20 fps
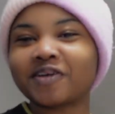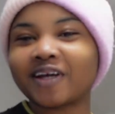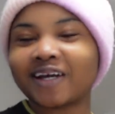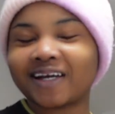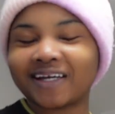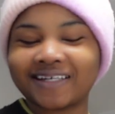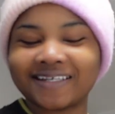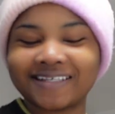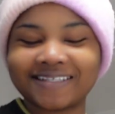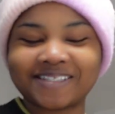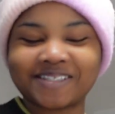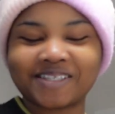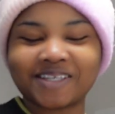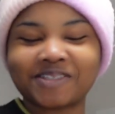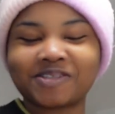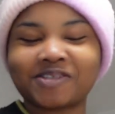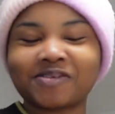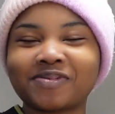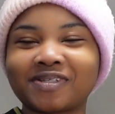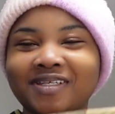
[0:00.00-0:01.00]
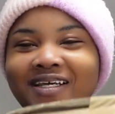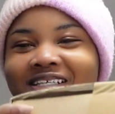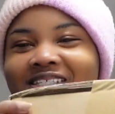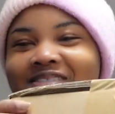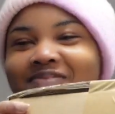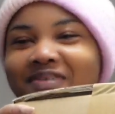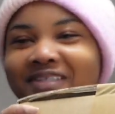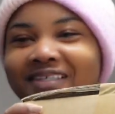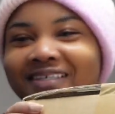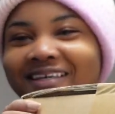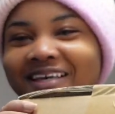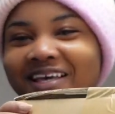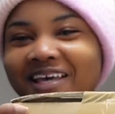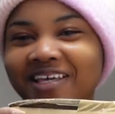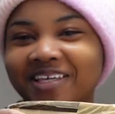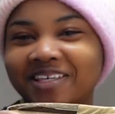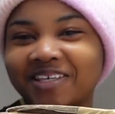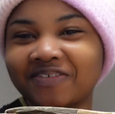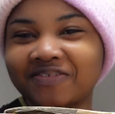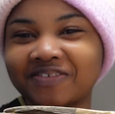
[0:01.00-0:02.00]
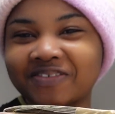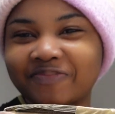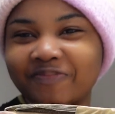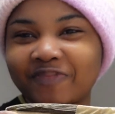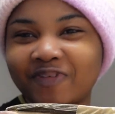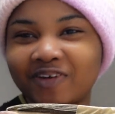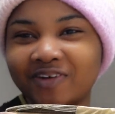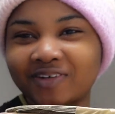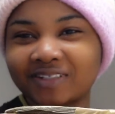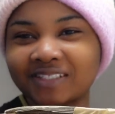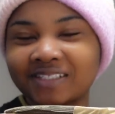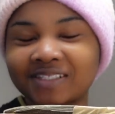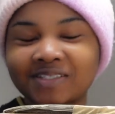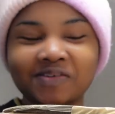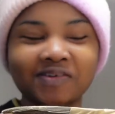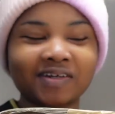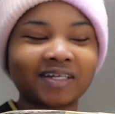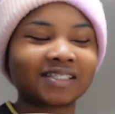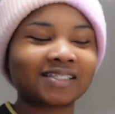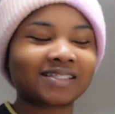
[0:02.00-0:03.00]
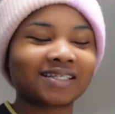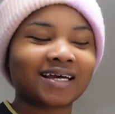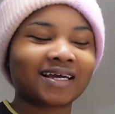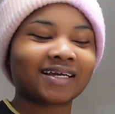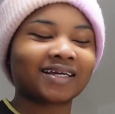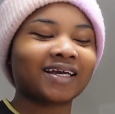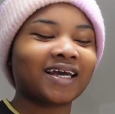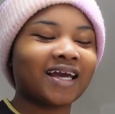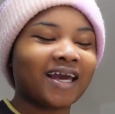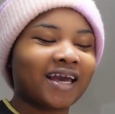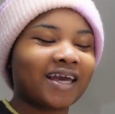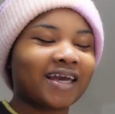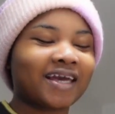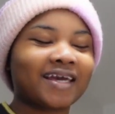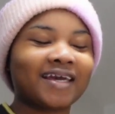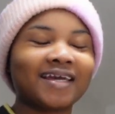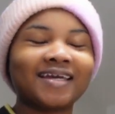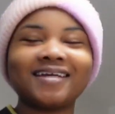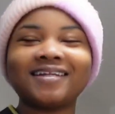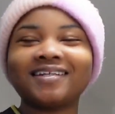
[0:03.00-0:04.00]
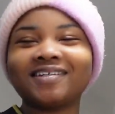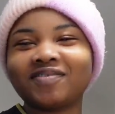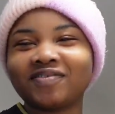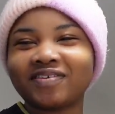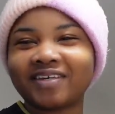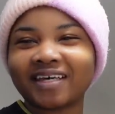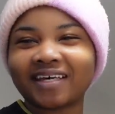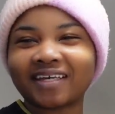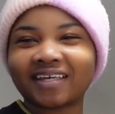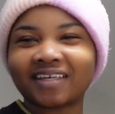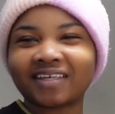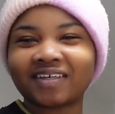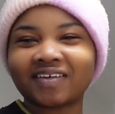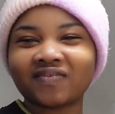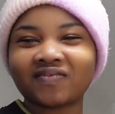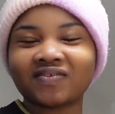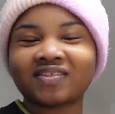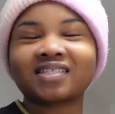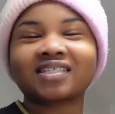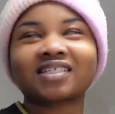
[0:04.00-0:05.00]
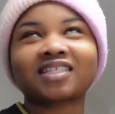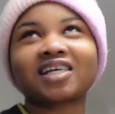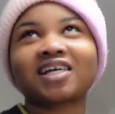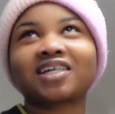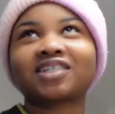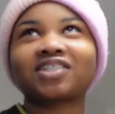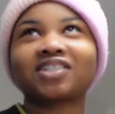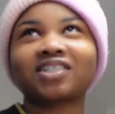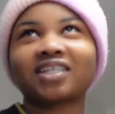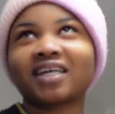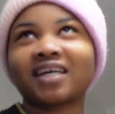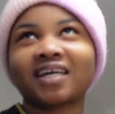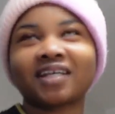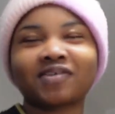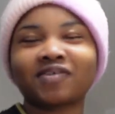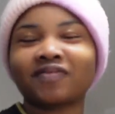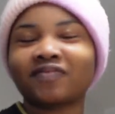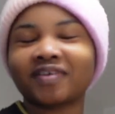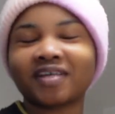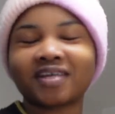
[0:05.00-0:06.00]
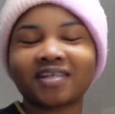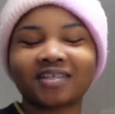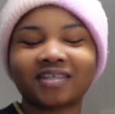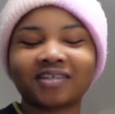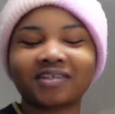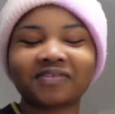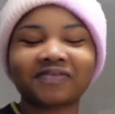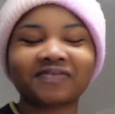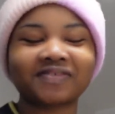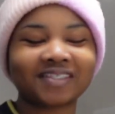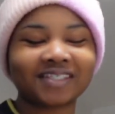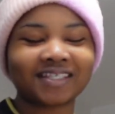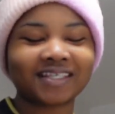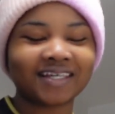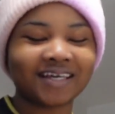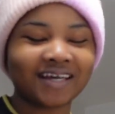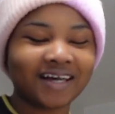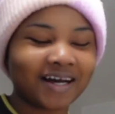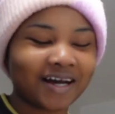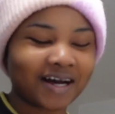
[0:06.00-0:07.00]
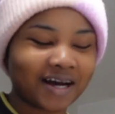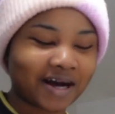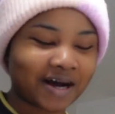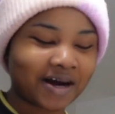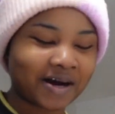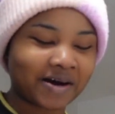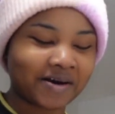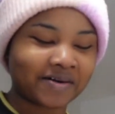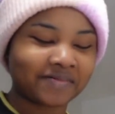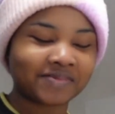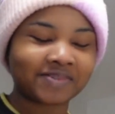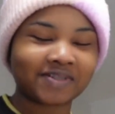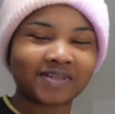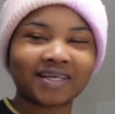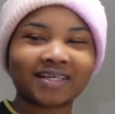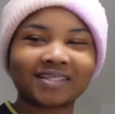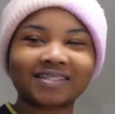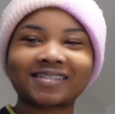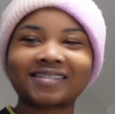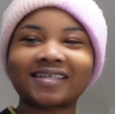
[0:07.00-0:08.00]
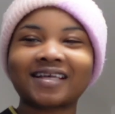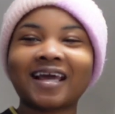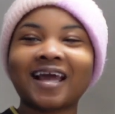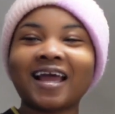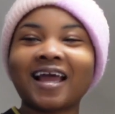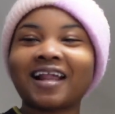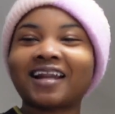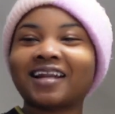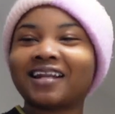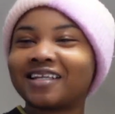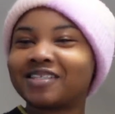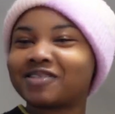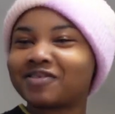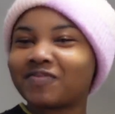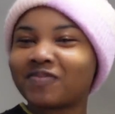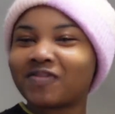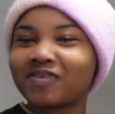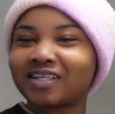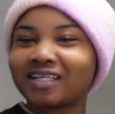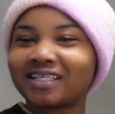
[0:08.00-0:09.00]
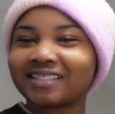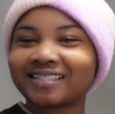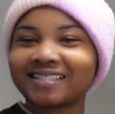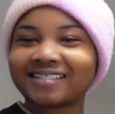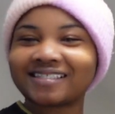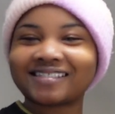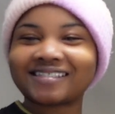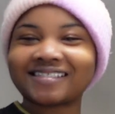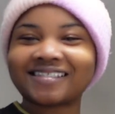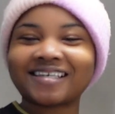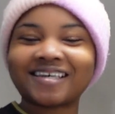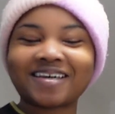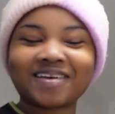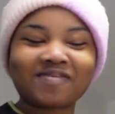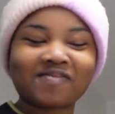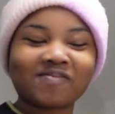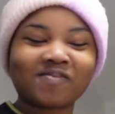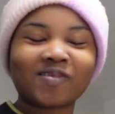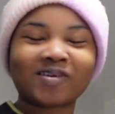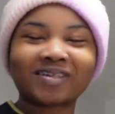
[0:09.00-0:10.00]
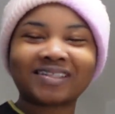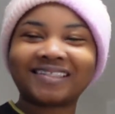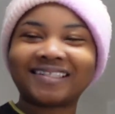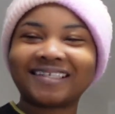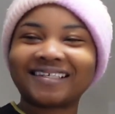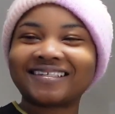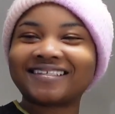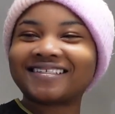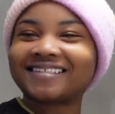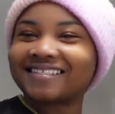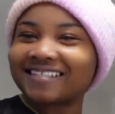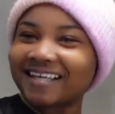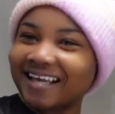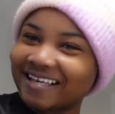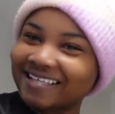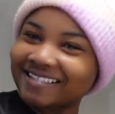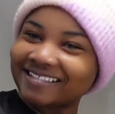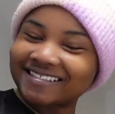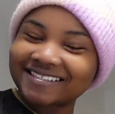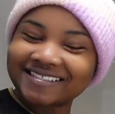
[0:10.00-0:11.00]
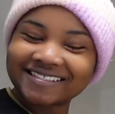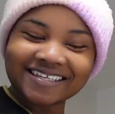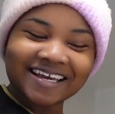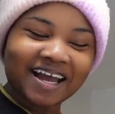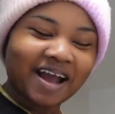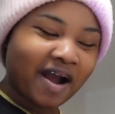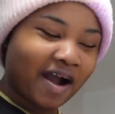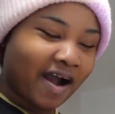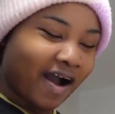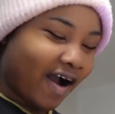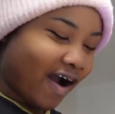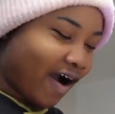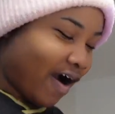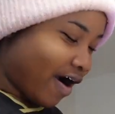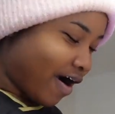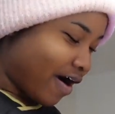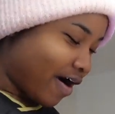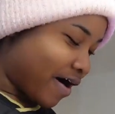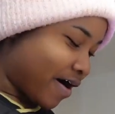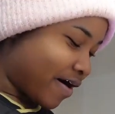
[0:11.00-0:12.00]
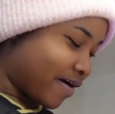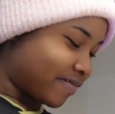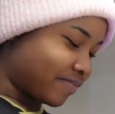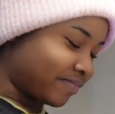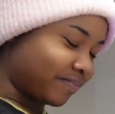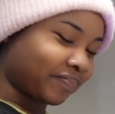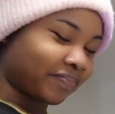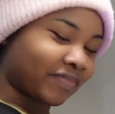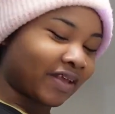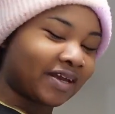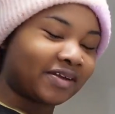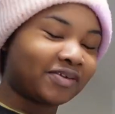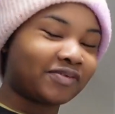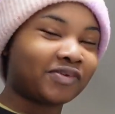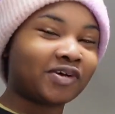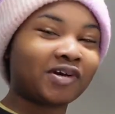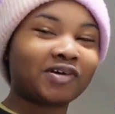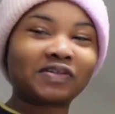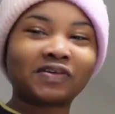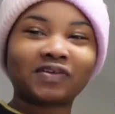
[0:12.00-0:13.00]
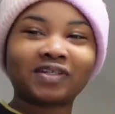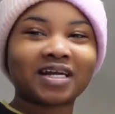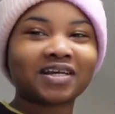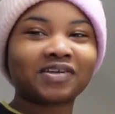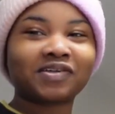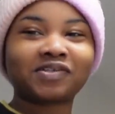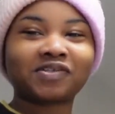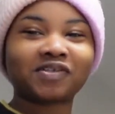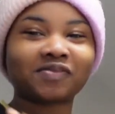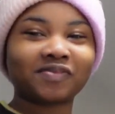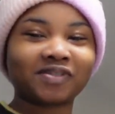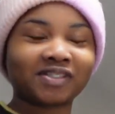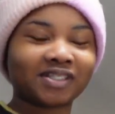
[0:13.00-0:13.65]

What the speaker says: guys, YouTube sent me a gift box. So it's like a new year gift / end of year gift. So yes, let's open it and see what they sent. We all know that YouTube is